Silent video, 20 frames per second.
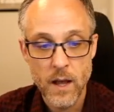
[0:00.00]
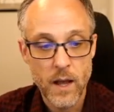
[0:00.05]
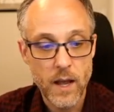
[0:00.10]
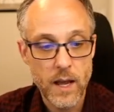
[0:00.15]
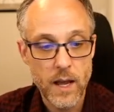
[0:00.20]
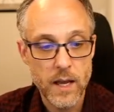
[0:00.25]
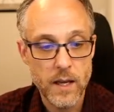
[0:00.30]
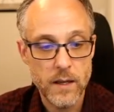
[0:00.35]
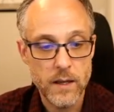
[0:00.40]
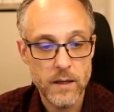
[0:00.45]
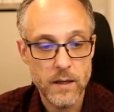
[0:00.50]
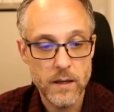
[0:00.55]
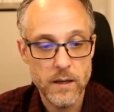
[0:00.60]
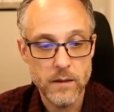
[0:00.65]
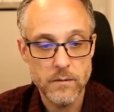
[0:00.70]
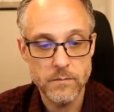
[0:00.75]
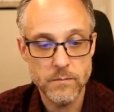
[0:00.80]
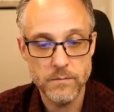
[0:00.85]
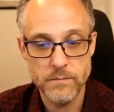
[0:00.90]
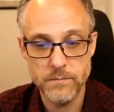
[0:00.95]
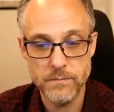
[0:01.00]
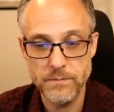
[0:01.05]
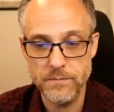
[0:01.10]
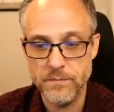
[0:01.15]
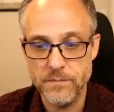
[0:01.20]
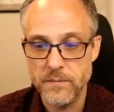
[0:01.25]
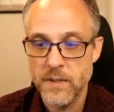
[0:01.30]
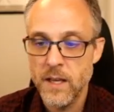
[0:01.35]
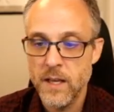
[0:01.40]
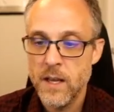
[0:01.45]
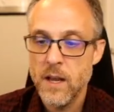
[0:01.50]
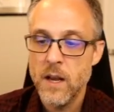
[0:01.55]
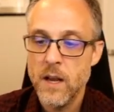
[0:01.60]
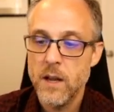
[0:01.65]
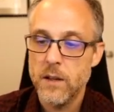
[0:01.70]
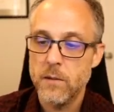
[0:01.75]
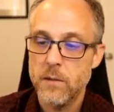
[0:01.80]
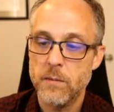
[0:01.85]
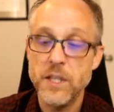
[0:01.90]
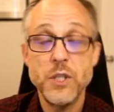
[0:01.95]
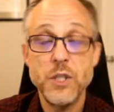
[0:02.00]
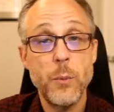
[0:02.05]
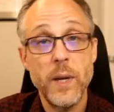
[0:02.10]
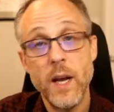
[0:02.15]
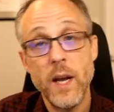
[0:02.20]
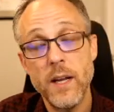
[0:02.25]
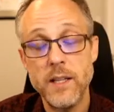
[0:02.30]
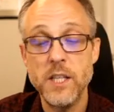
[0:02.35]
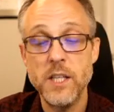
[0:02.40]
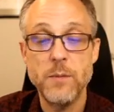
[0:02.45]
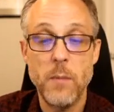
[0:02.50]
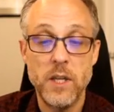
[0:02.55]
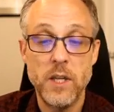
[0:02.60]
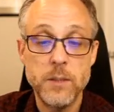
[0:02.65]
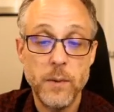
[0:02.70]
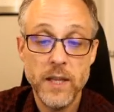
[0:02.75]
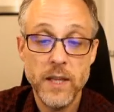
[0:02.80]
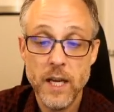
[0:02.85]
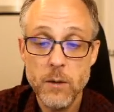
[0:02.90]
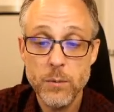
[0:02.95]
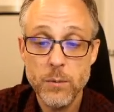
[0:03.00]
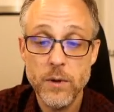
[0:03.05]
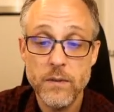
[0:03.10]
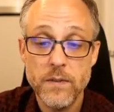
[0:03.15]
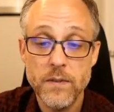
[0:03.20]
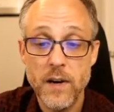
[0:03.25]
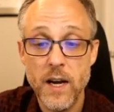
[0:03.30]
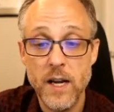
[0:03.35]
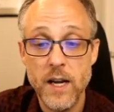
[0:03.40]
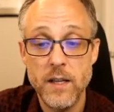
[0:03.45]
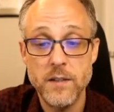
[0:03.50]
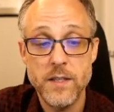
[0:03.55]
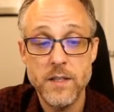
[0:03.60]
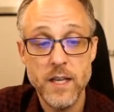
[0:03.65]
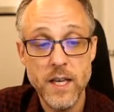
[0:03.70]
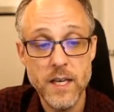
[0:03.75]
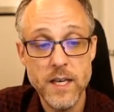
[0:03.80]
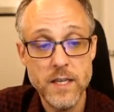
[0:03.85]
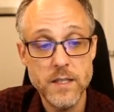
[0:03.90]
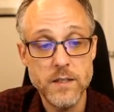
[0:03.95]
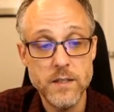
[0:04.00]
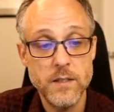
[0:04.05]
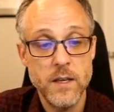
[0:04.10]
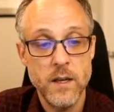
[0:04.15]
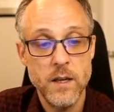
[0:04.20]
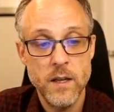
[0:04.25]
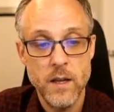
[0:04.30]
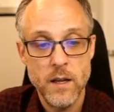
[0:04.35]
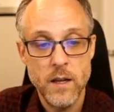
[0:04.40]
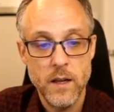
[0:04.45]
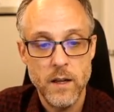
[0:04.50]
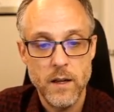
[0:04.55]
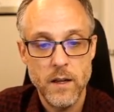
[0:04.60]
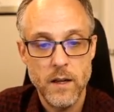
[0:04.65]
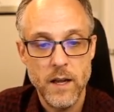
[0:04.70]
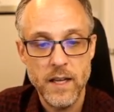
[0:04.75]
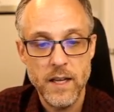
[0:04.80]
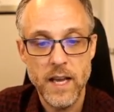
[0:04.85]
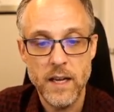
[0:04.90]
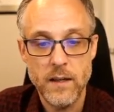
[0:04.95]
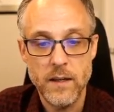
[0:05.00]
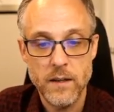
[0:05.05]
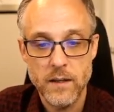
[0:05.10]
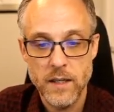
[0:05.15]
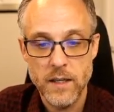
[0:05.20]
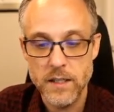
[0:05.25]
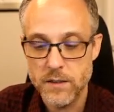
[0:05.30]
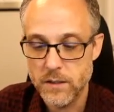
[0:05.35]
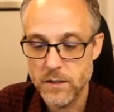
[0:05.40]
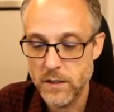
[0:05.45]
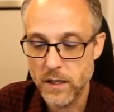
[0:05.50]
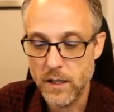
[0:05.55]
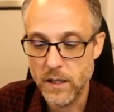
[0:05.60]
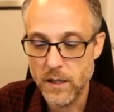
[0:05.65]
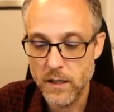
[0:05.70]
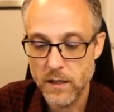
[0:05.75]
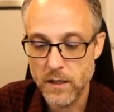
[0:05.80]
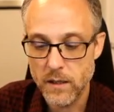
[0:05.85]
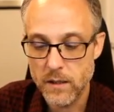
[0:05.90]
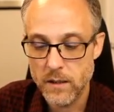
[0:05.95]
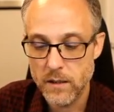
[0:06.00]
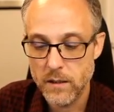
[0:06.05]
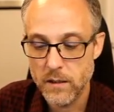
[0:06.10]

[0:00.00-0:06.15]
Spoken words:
And the reason we got these multiple output files is, again, it's the